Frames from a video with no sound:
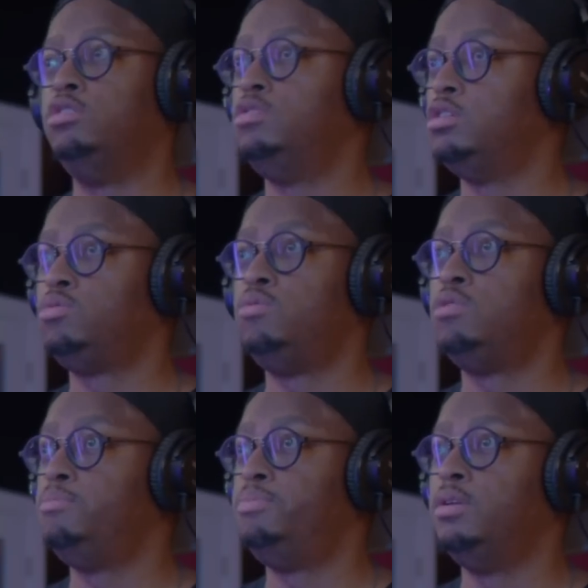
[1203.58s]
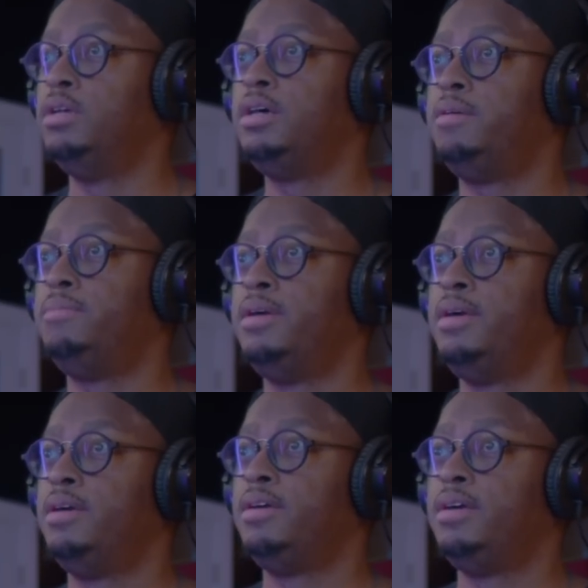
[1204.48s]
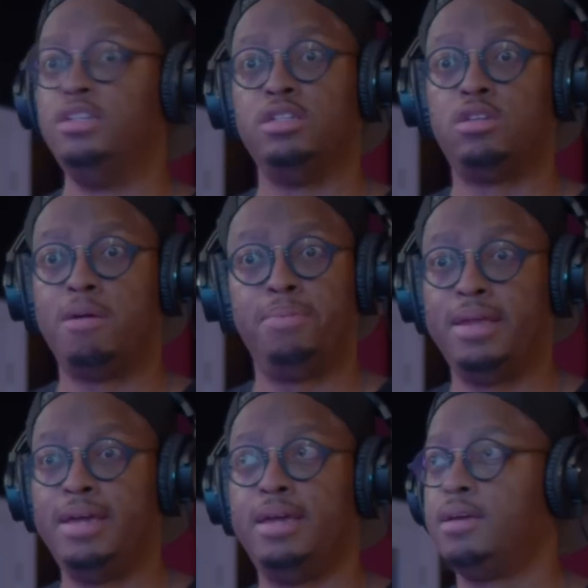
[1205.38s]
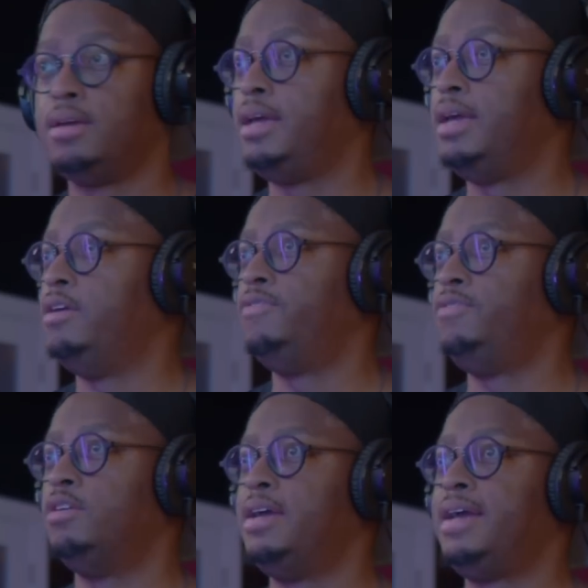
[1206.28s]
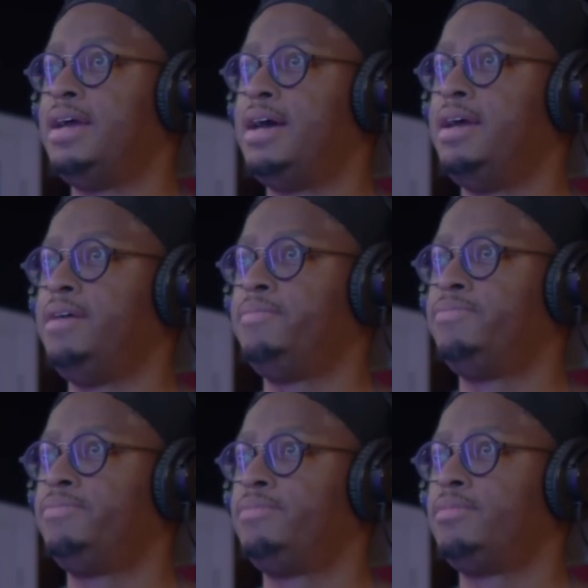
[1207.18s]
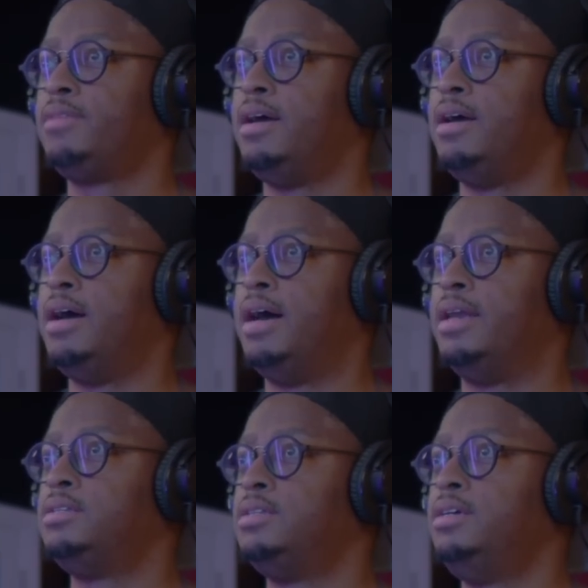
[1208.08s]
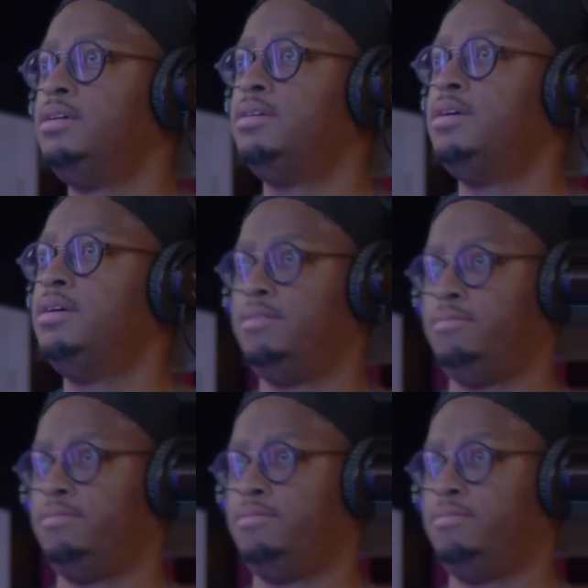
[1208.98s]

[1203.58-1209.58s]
Or do you just want to pull it up and just start playing? And if you're that guy, honestly,